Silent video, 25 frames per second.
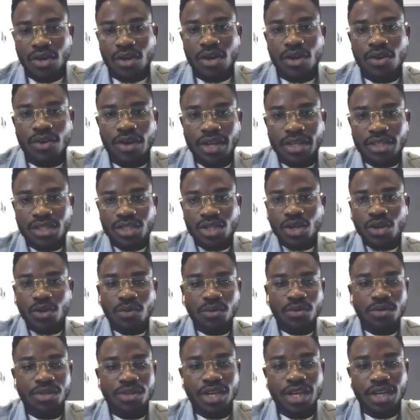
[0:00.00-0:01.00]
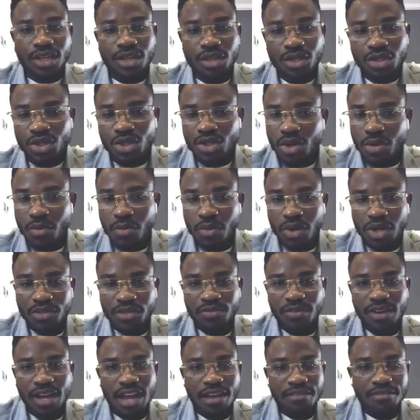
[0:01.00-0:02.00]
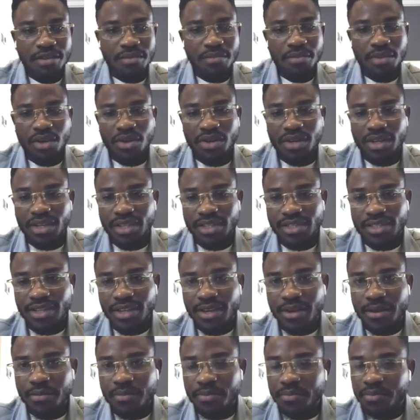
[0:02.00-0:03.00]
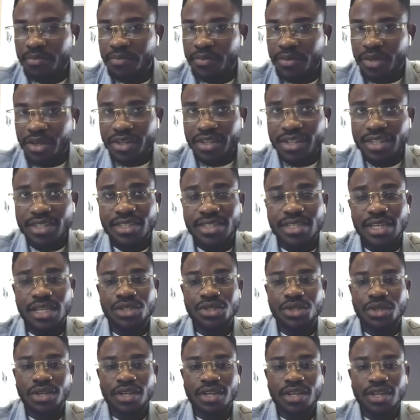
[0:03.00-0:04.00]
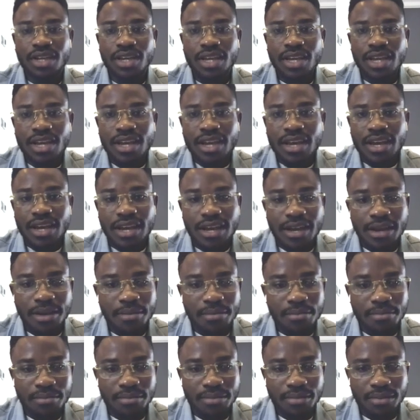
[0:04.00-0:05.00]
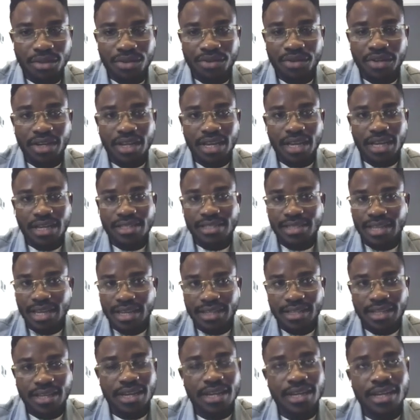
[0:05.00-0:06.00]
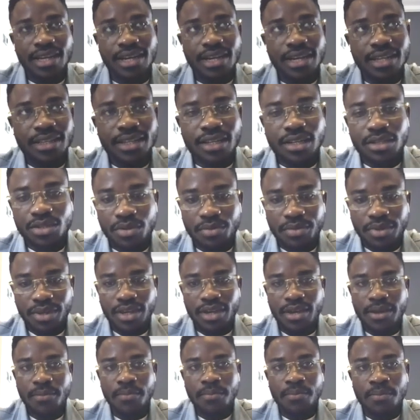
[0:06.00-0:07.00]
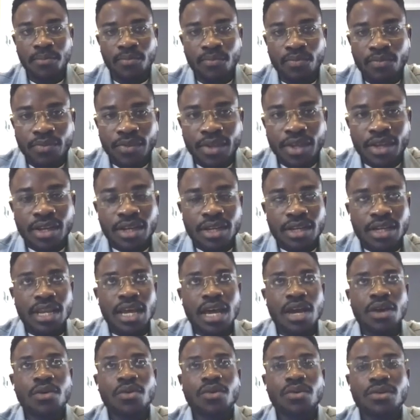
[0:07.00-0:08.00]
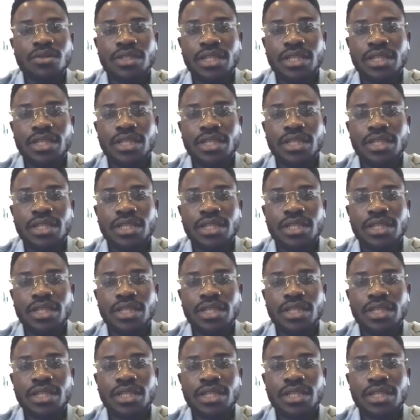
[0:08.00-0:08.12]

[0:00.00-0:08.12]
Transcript: All right. So thank you so much for having me on this session. Yeah, wow. I'm excited and elated to be here. Now,